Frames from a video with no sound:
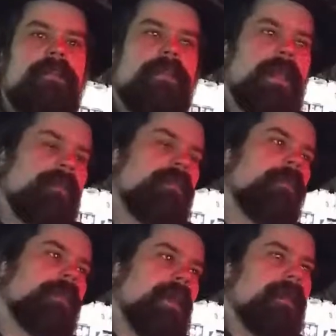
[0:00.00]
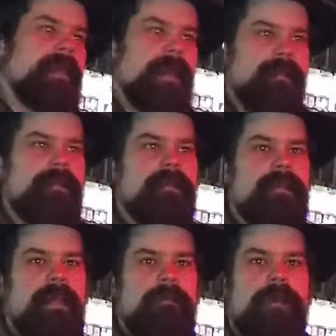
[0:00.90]
can't do what Ted Danson
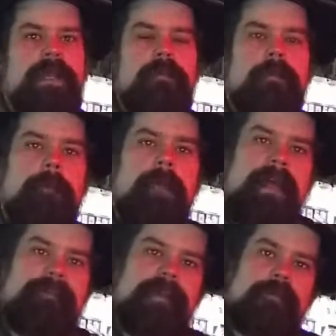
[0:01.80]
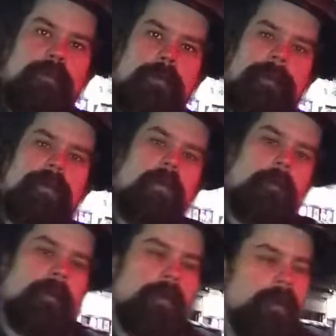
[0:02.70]
said when he wore blackface with Whoopi
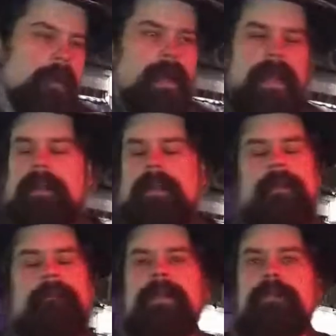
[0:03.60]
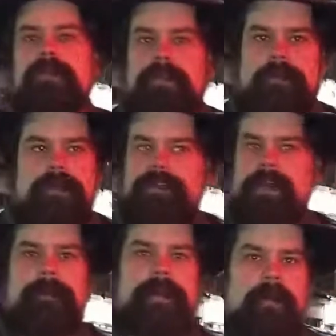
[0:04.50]
Goldberg and claim that it was a
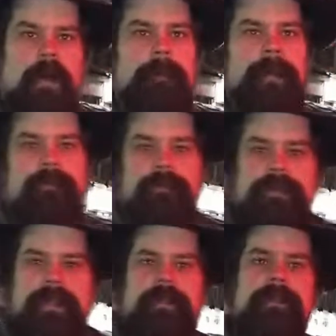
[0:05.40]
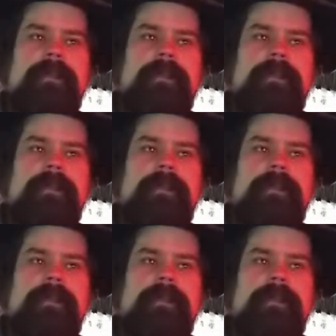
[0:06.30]
legitimate comedy routine.